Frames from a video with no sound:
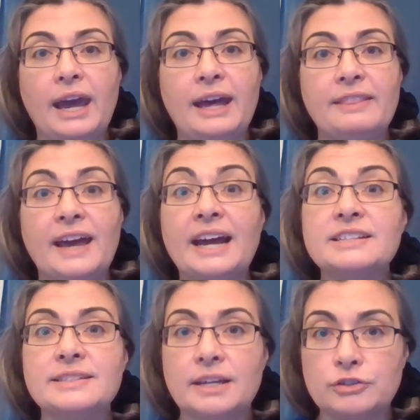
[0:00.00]
And that
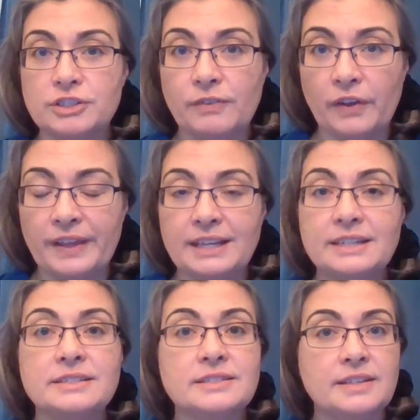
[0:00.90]
is the energy of all that
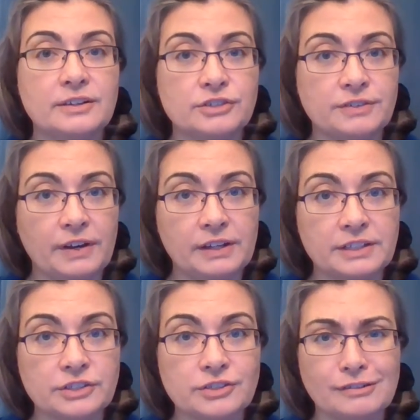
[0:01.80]
is, the energy of
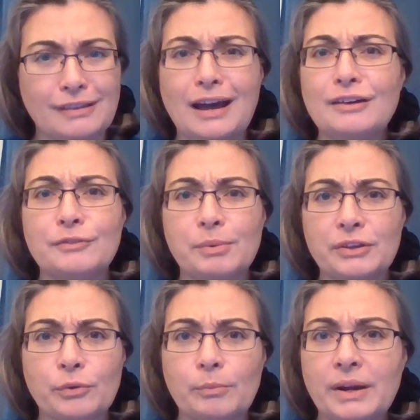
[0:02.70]
unconditional love, the
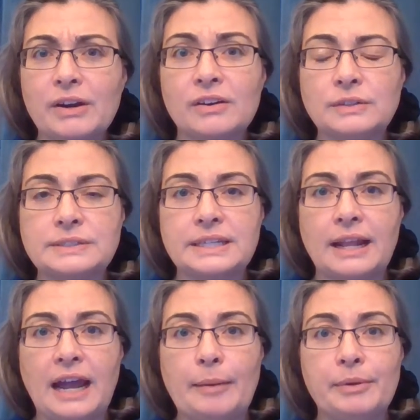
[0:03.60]
place where miracles
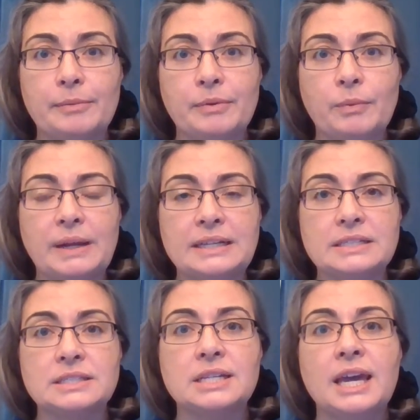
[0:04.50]
can happen and be
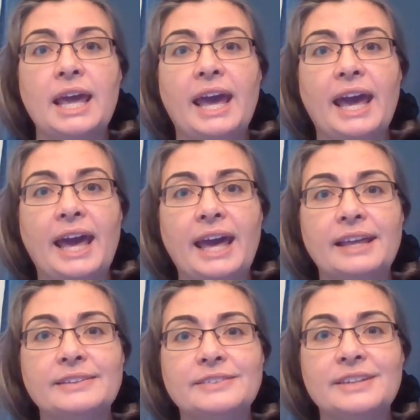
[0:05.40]
witnessed.
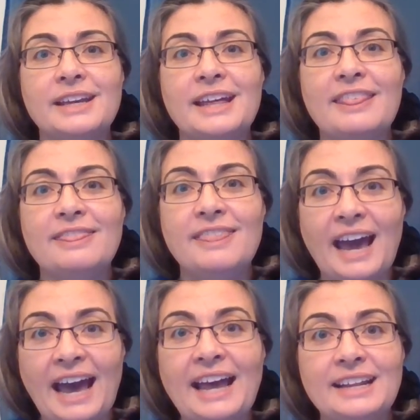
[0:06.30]
And
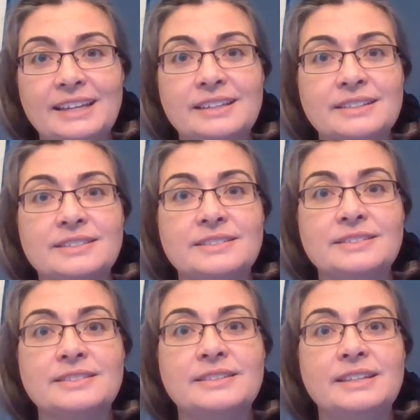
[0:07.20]
that
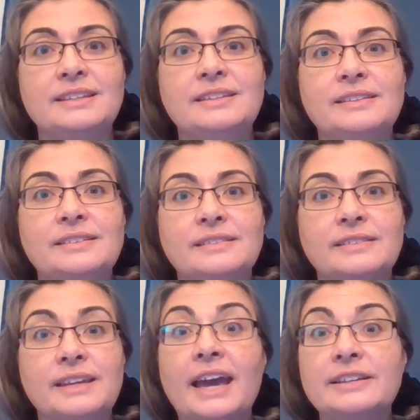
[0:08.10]
is
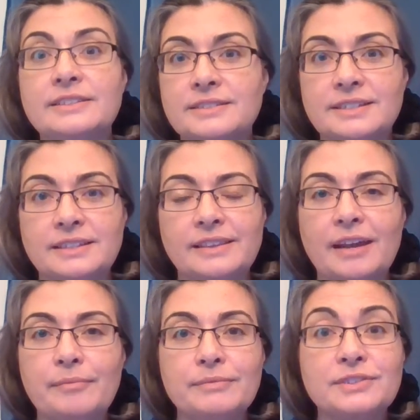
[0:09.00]
the entity
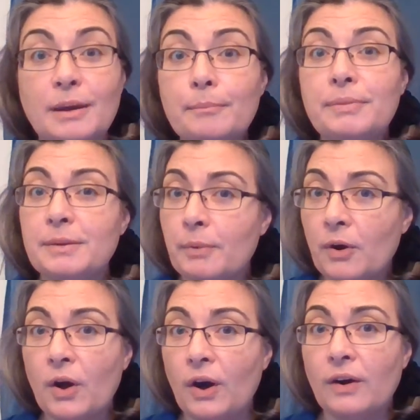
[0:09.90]
that some people
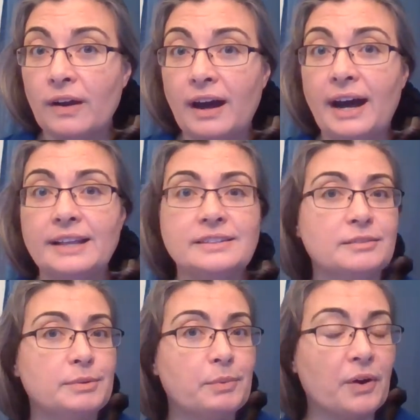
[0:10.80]
call God,
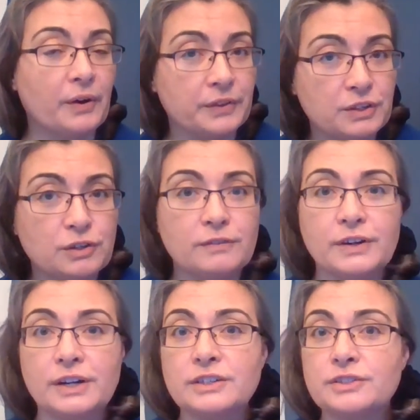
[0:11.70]
some people call the
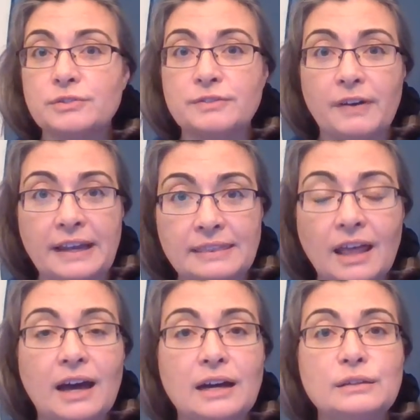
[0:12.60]
universe or divine
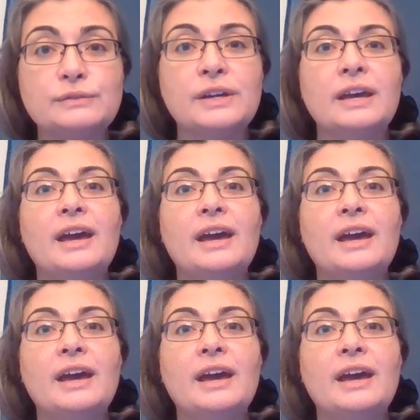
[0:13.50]
love.